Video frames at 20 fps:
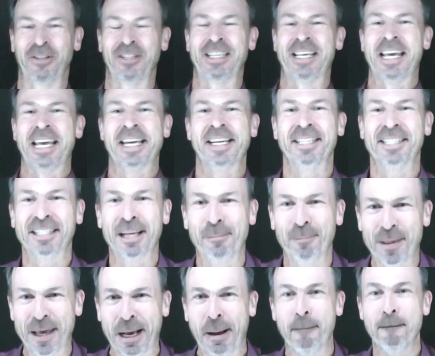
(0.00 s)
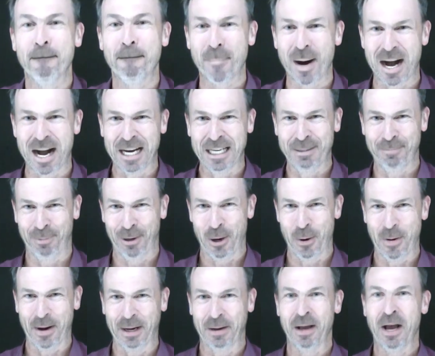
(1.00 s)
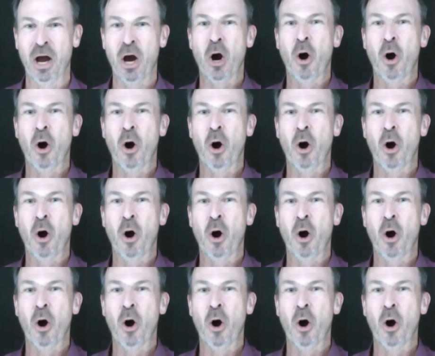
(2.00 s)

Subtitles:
because here's something mind-blowing.